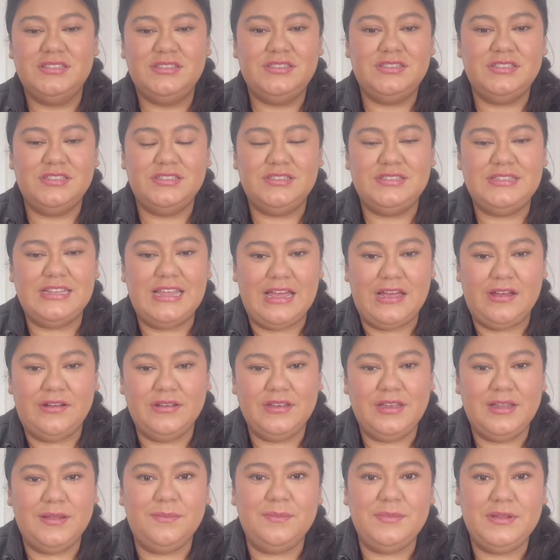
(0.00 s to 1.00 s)
sit
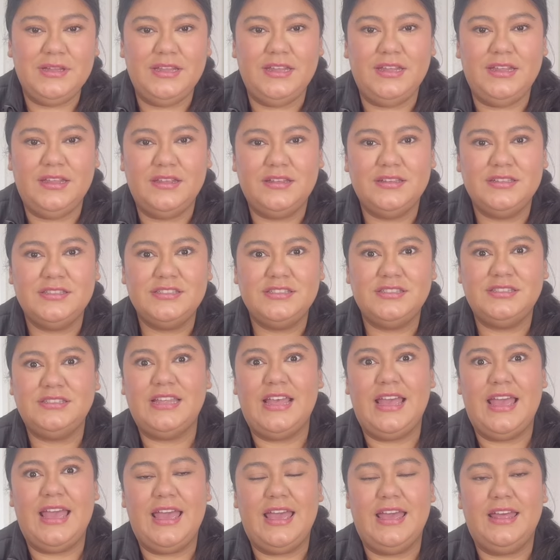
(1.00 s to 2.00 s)
down and be
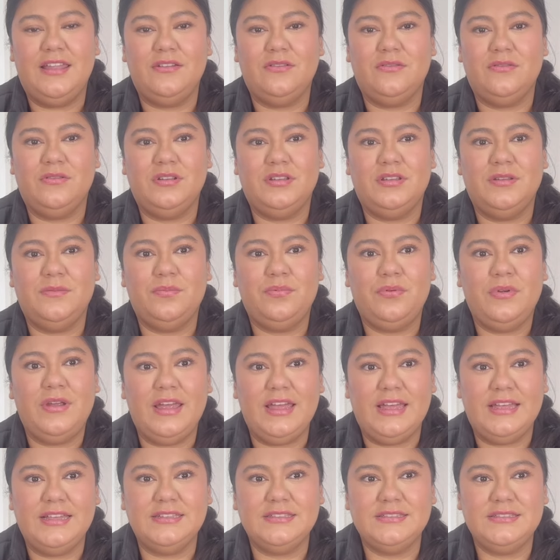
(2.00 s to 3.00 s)
sad or
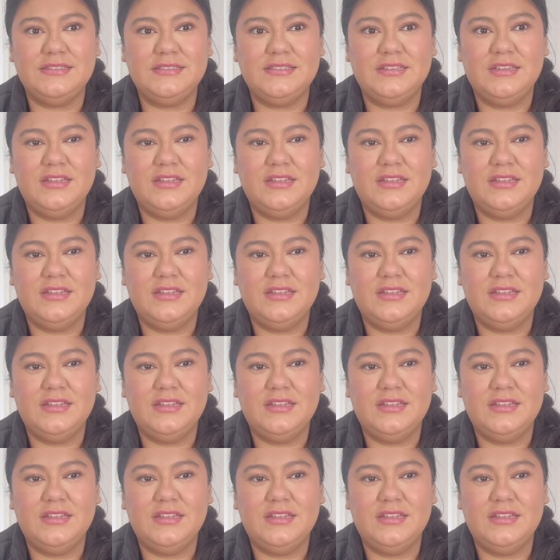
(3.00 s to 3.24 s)
depressed.